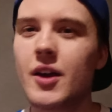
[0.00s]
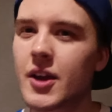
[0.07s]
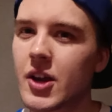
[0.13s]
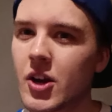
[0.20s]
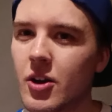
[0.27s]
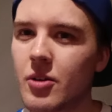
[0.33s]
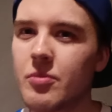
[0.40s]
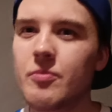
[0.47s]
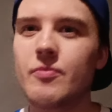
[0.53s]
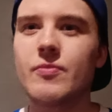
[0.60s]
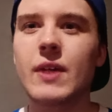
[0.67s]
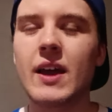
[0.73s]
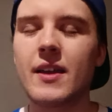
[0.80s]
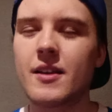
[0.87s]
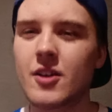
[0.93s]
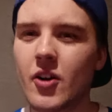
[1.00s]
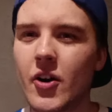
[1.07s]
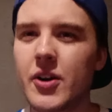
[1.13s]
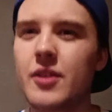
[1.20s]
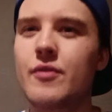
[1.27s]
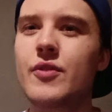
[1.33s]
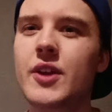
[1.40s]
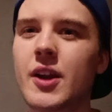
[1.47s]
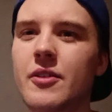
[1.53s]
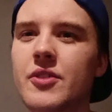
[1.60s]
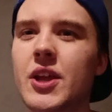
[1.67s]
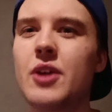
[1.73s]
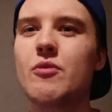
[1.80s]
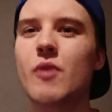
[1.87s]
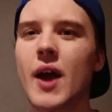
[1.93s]
you know, they kind of, you know,
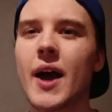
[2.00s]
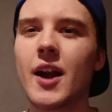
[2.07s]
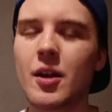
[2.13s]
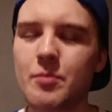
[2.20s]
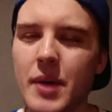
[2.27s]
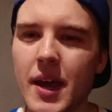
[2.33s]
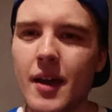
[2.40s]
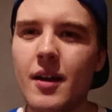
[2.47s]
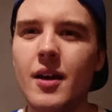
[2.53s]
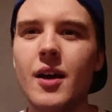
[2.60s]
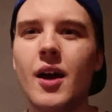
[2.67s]
derail a bit